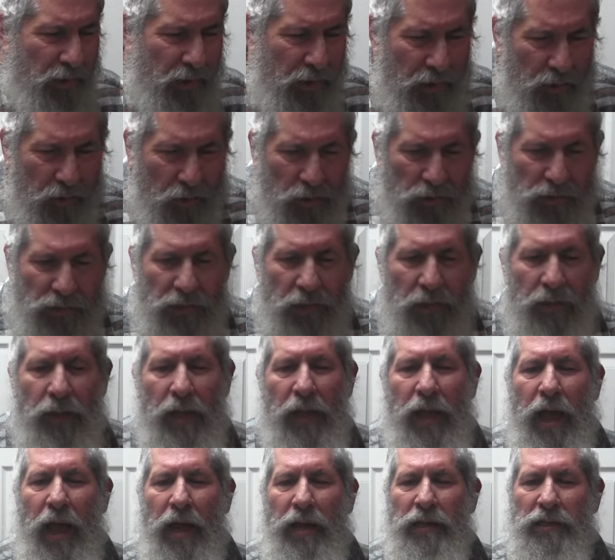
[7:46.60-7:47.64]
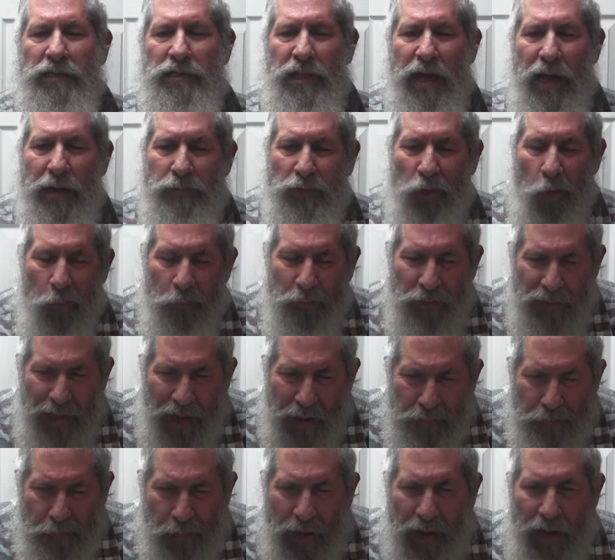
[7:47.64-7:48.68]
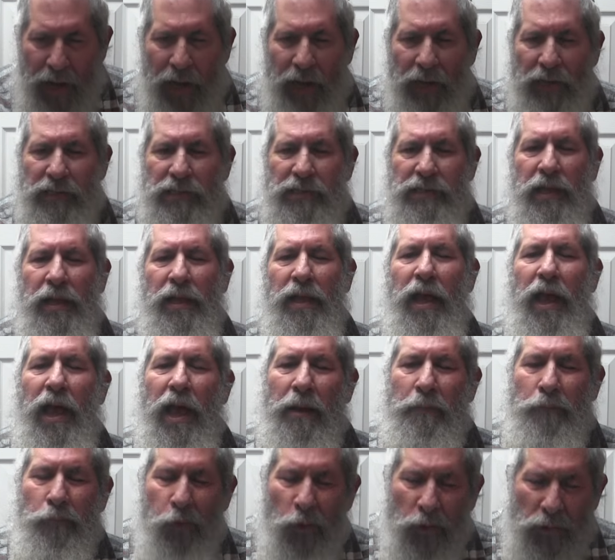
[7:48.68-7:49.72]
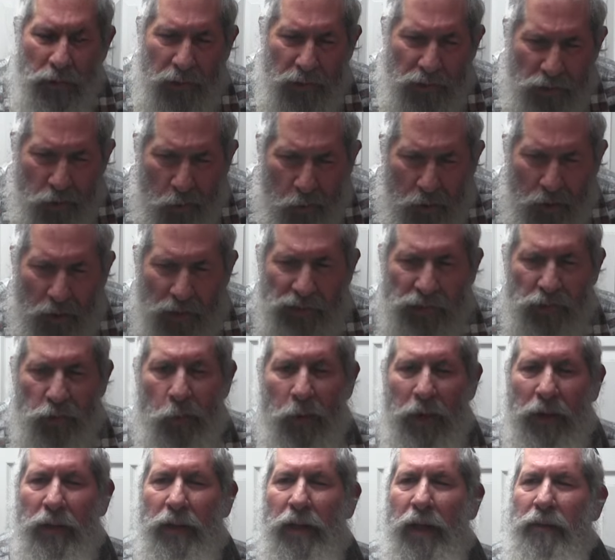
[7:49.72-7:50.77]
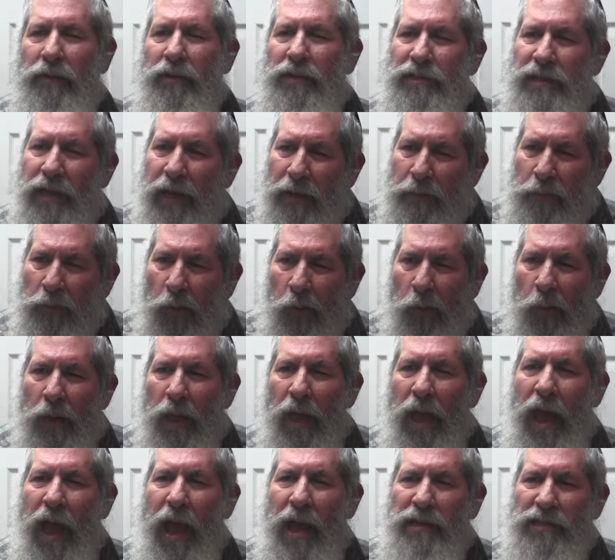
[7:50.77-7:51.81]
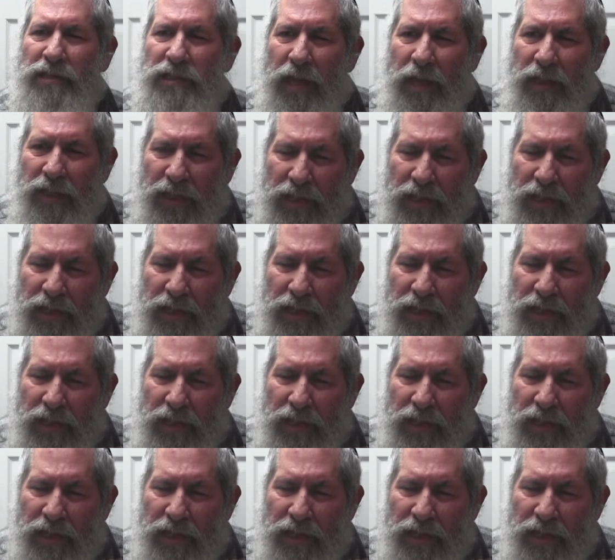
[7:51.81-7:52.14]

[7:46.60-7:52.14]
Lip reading: years, and it's time to open that box and put the Torah squarely on the table and say,